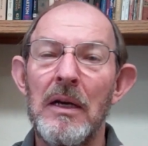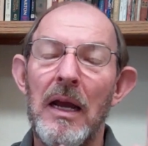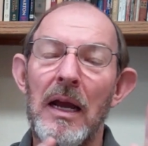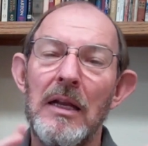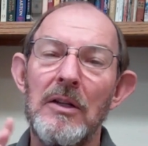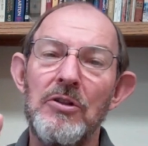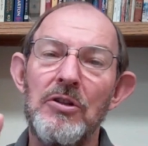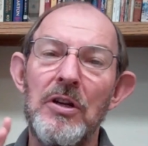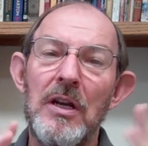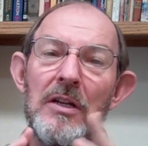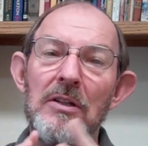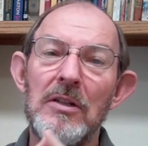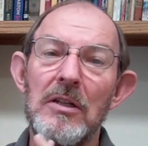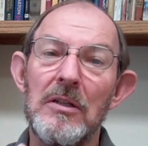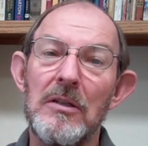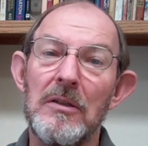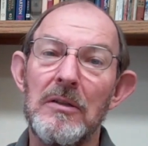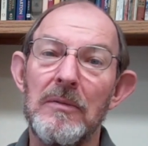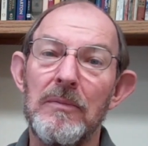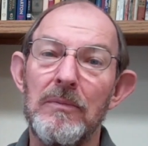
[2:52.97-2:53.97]
And
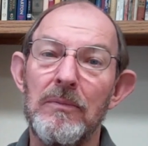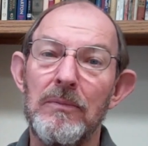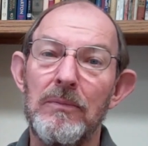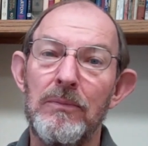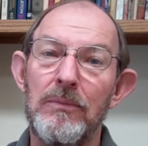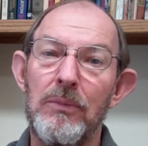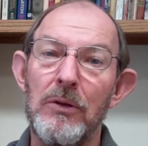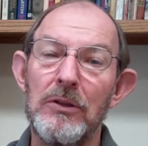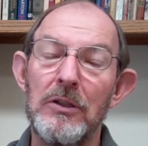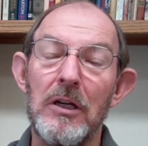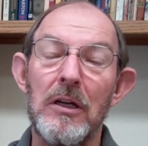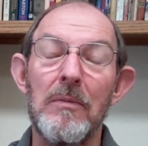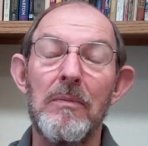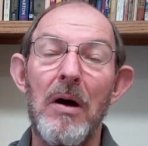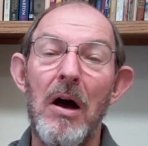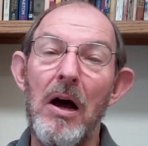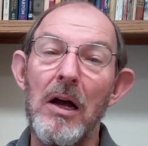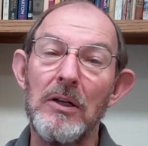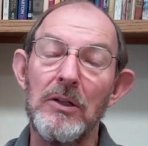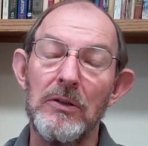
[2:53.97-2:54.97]
Jesus puts a
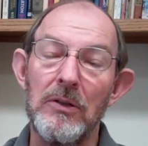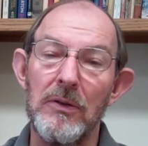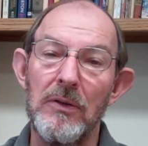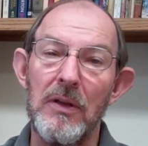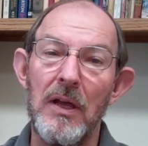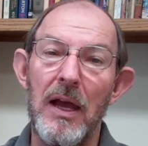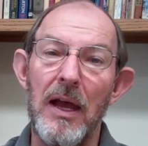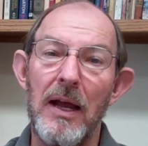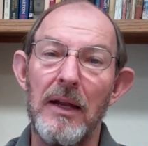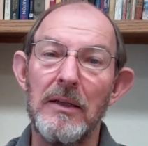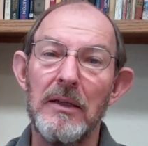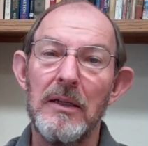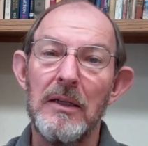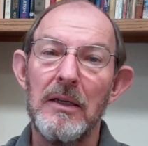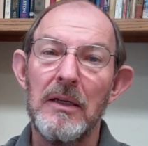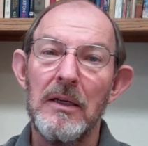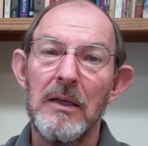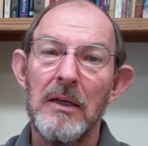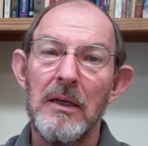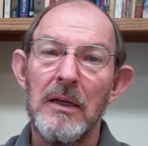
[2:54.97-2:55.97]
kibosh on that.
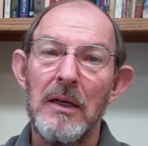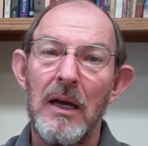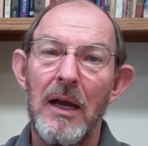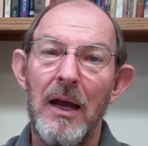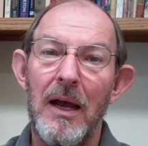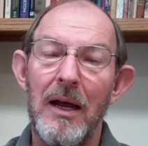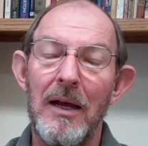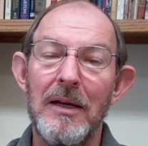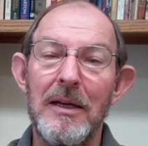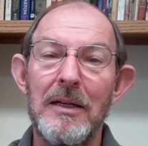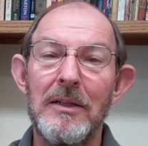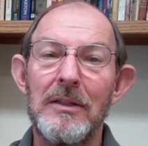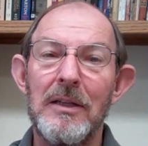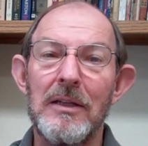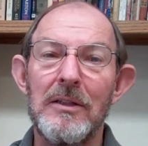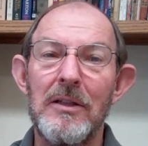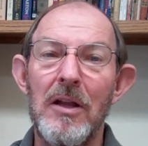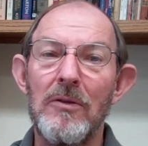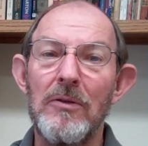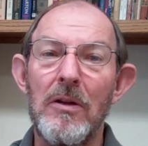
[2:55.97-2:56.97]
Uh, he
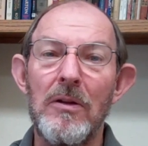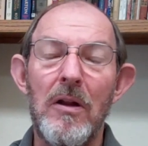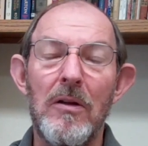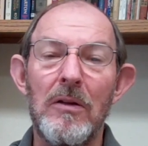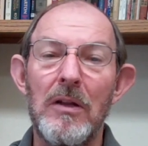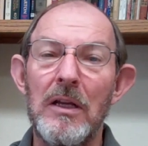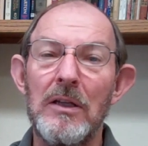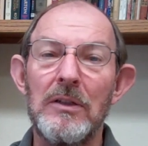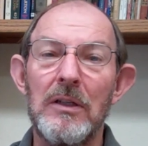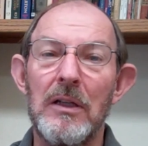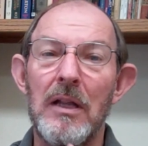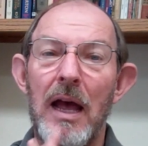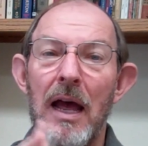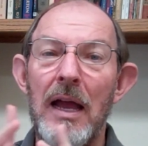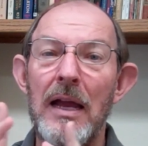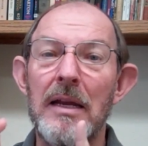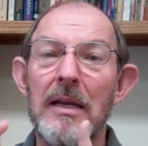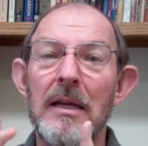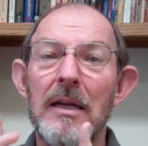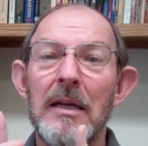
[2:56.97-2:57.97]
says, no, no, no, listen,
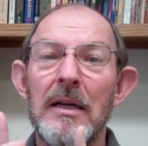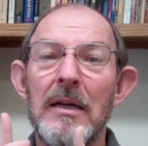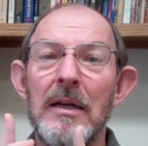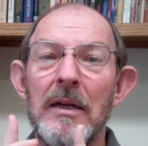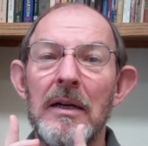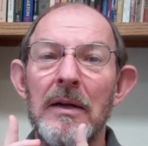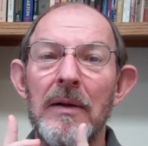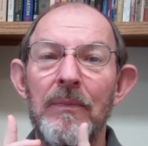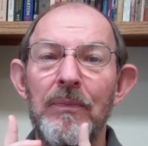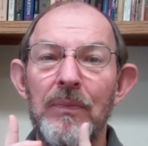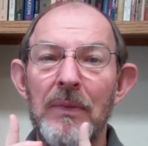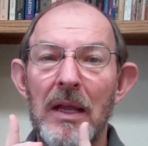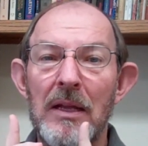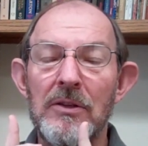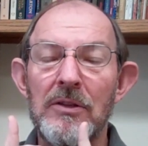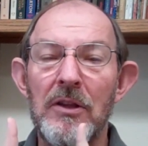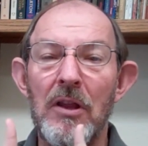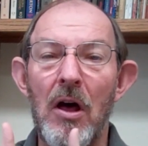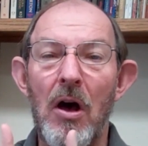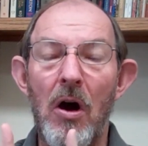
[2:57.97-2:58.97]
hey,
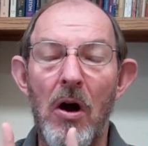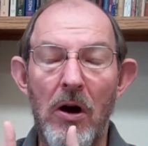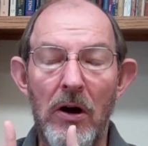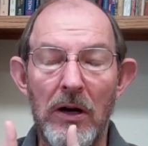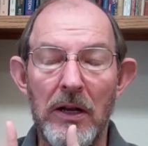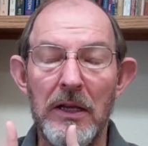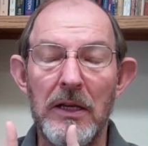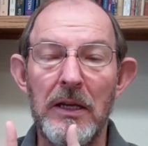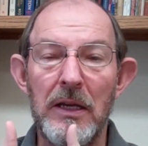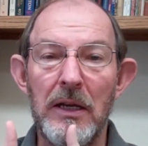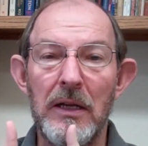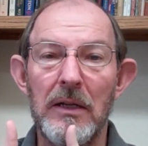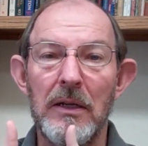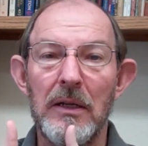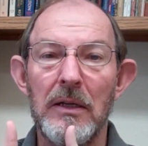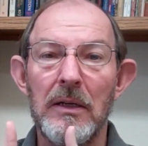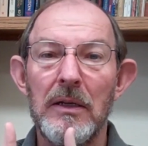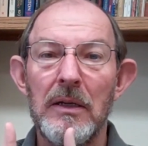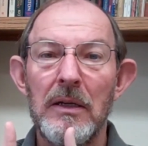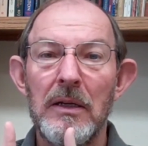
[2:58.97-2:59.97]
it's the heart
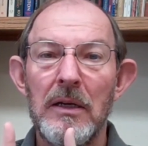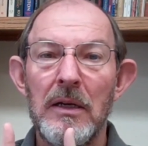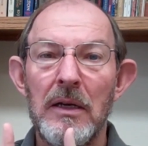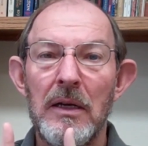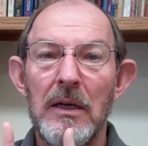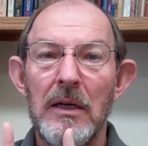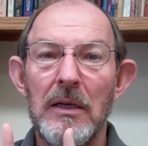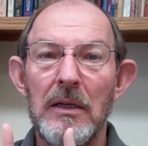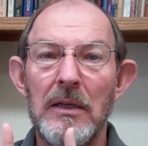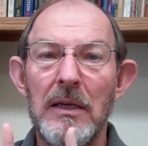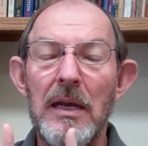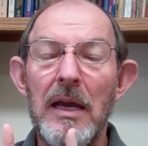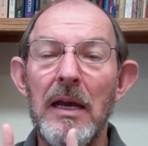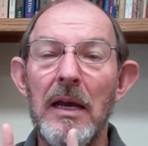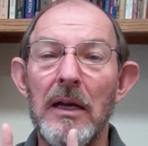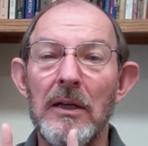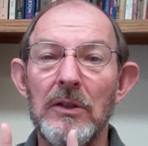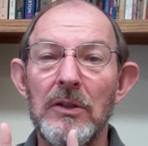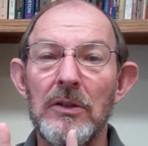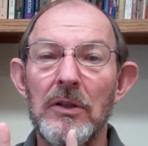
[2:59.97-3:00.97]
again.
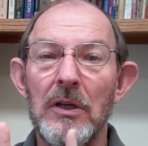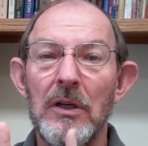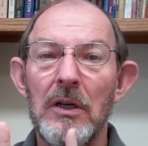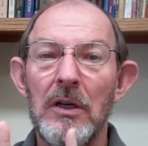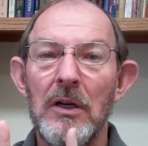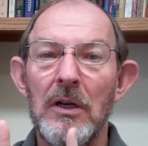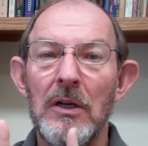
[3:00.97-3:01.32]
Yes,